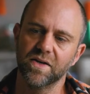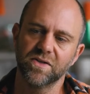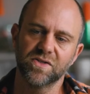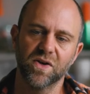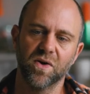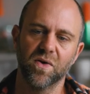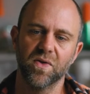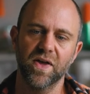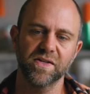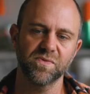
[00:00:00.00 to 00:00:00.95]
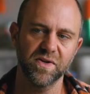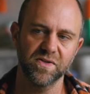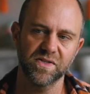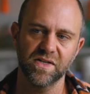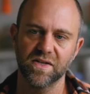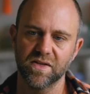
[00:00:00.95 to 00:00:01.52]
So that's why you'll
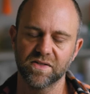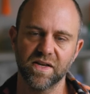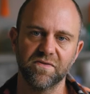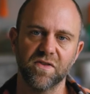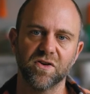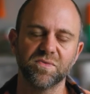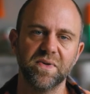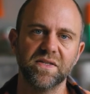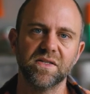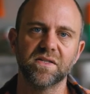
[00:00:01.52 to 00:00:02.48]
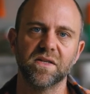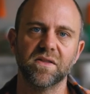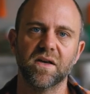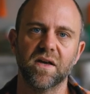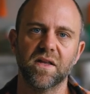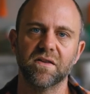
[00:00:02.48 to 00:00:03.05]
see the seven large pieces in
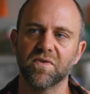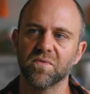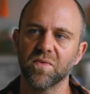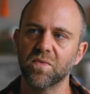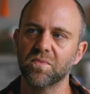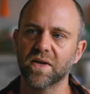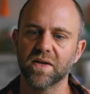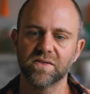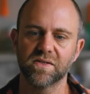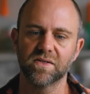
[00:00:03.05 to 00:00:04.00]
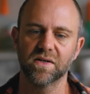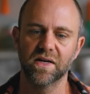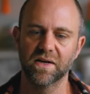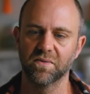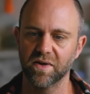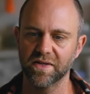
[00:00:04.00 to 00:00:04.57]
the in the front room because
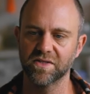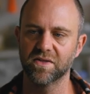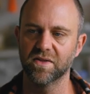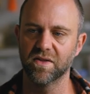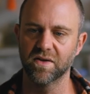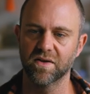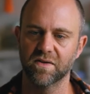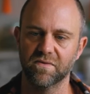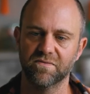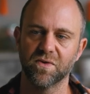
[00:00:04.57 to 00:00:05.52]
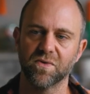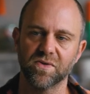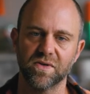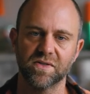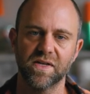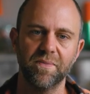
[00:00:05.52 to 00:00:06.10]
I wanted the viewer
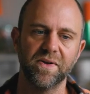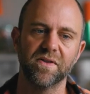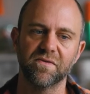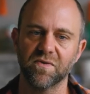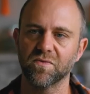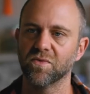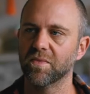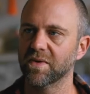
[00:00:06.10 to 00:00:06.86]
to step into the front room